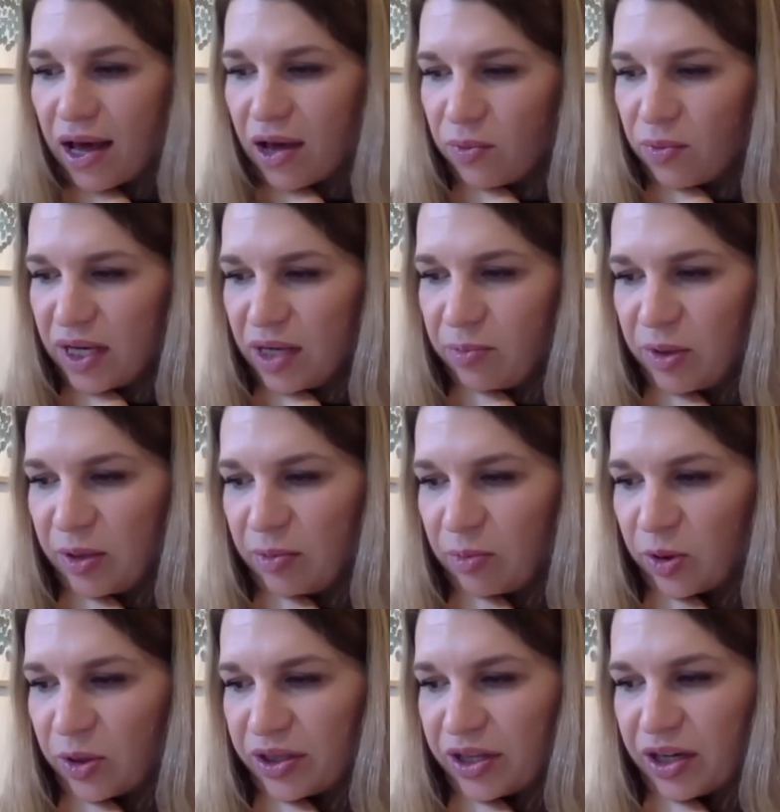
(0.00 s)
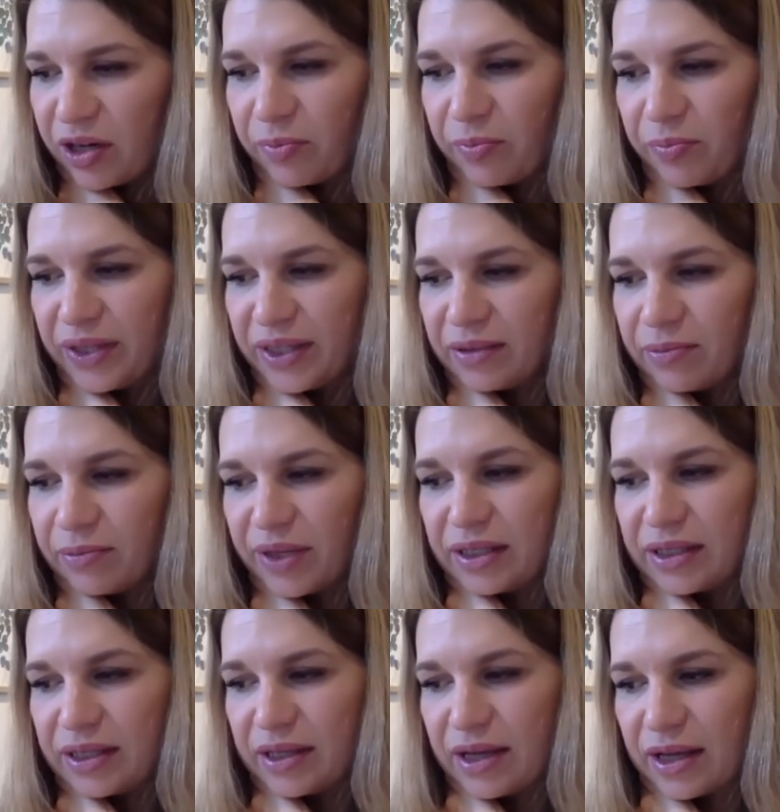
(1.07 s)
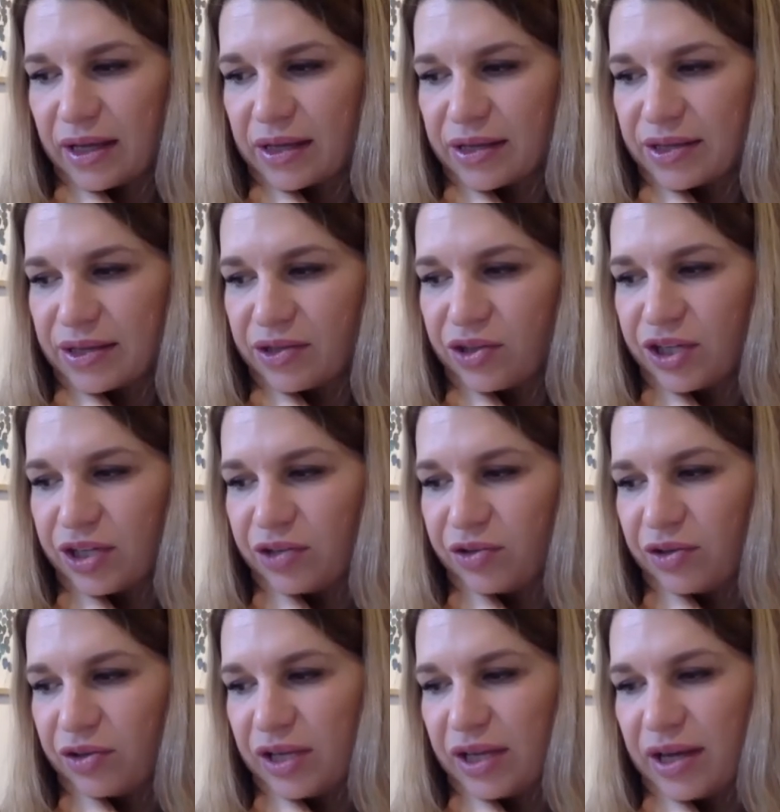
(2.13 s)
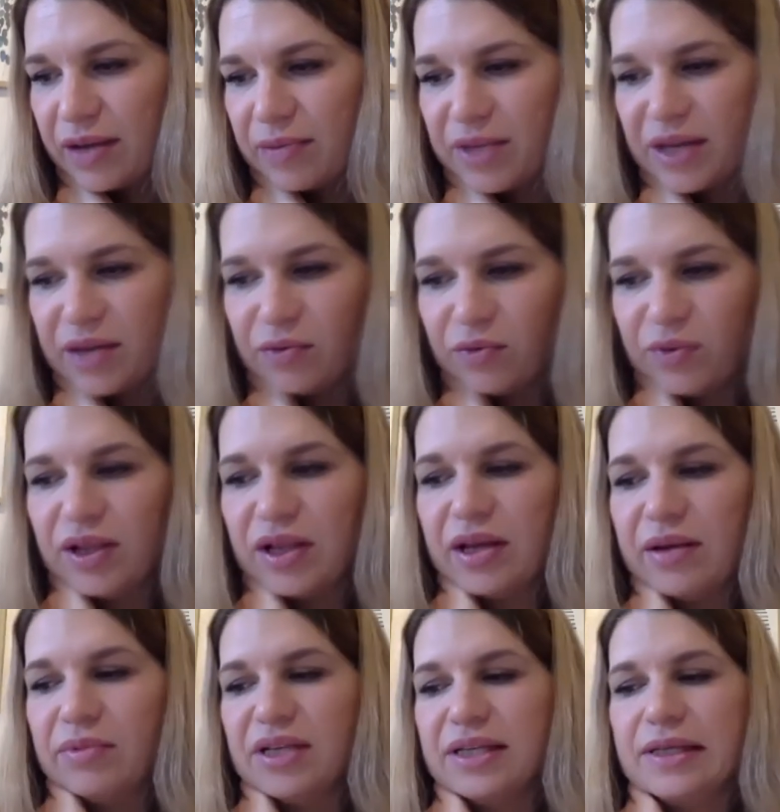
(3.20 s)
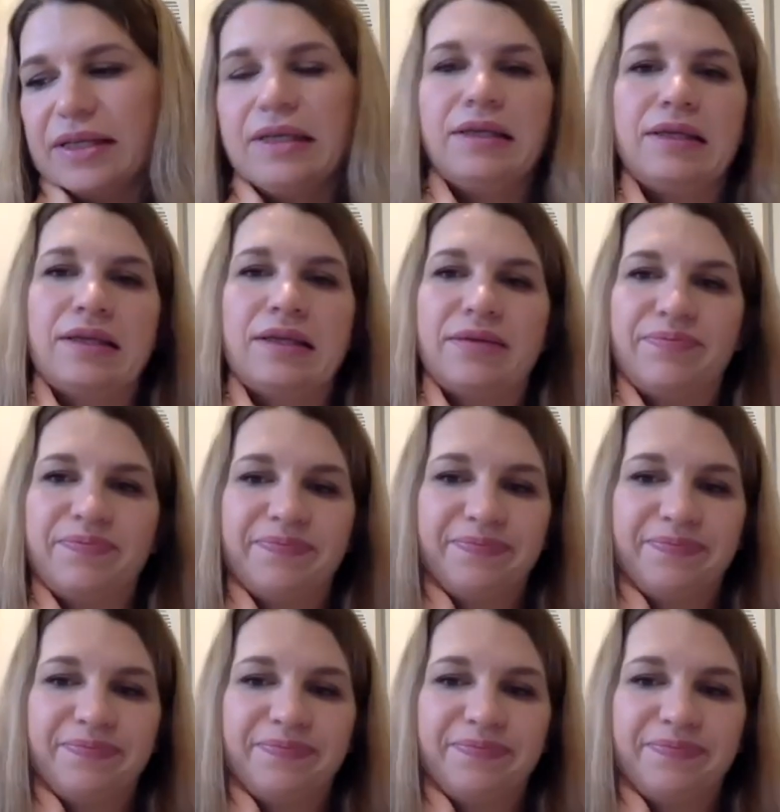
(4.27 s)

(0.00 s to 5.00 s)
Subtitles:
How many people that are bitten by ticks generally come down with Lyme disease?